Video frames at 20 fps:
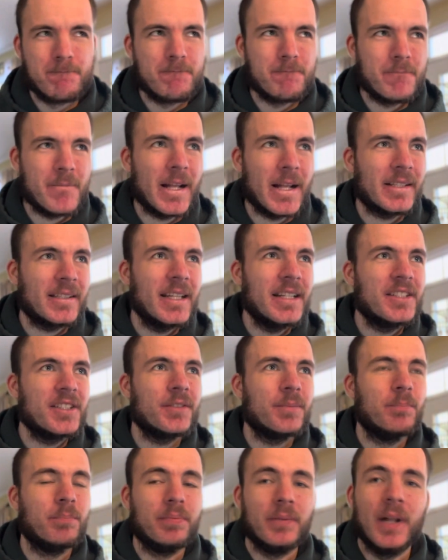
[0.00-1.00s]
like, they
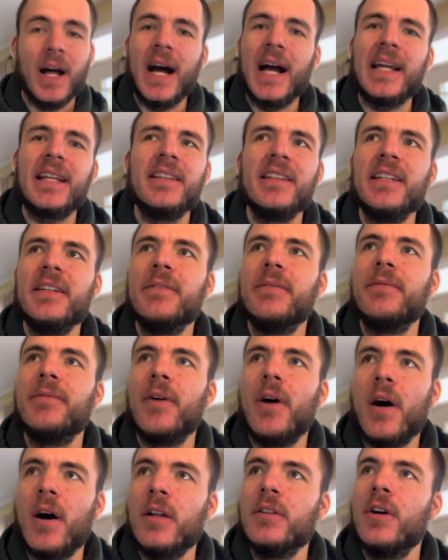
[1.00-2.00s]
just blindly
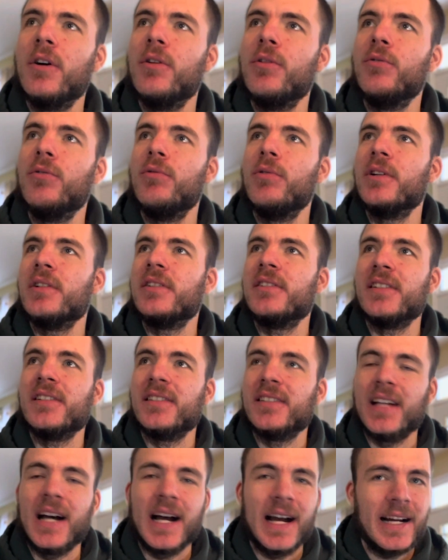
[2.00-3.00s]
follow what
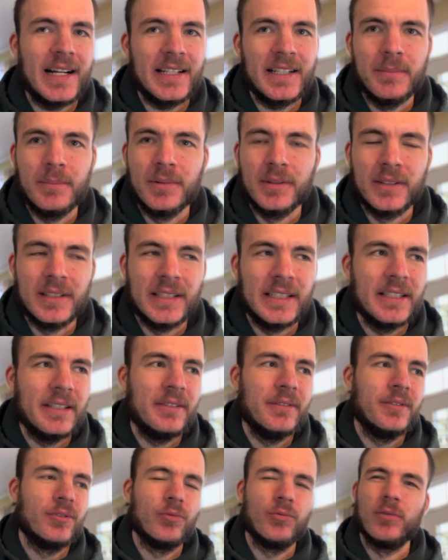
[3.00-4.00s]
society
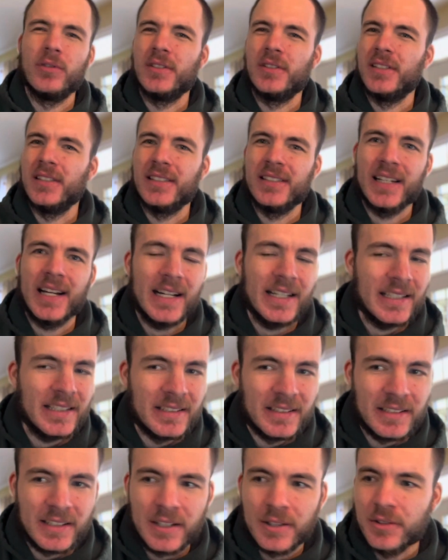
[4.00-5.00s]
believes or what society
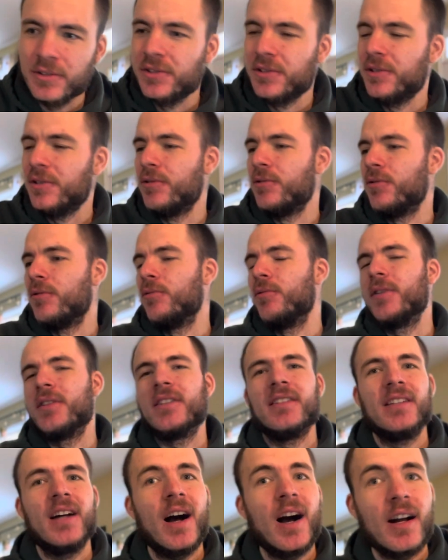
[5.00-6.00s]
tells you or what the
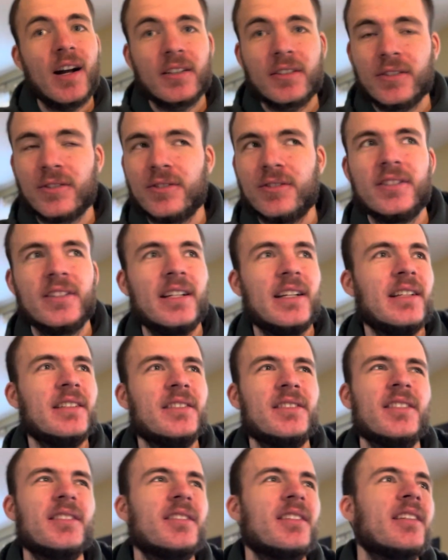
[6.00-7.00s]
doctors say. It's
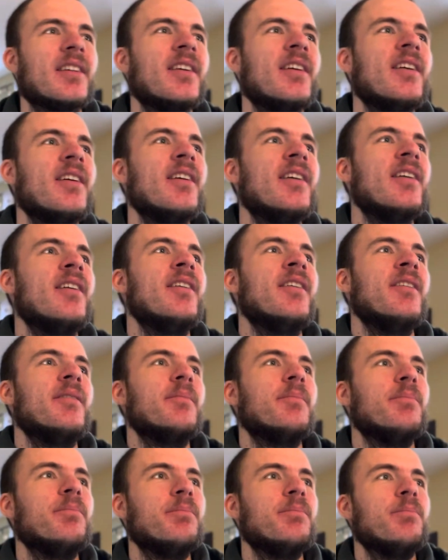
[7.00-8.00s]
just like
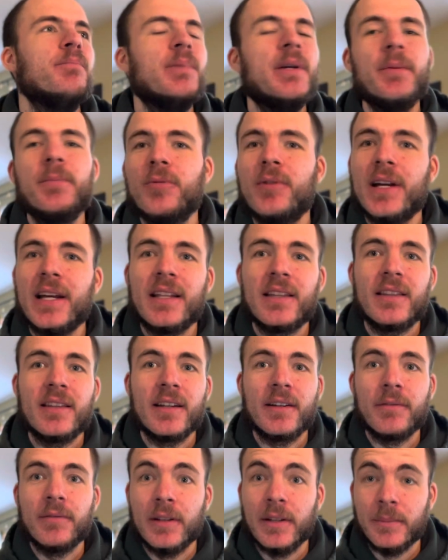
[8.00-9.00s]
people can't
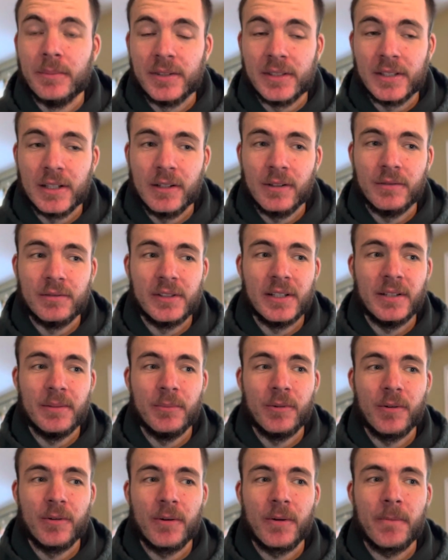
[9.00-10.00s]
think for themselves
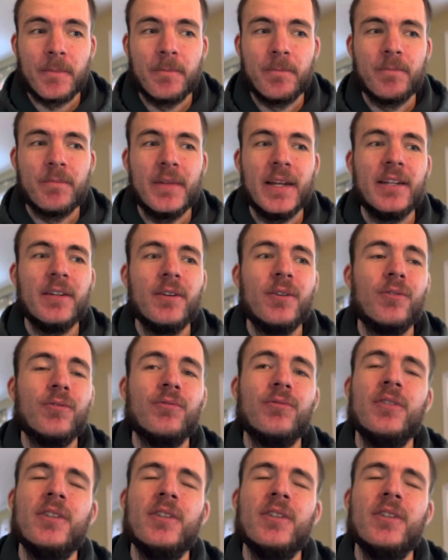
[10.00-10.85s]
anymore. They don't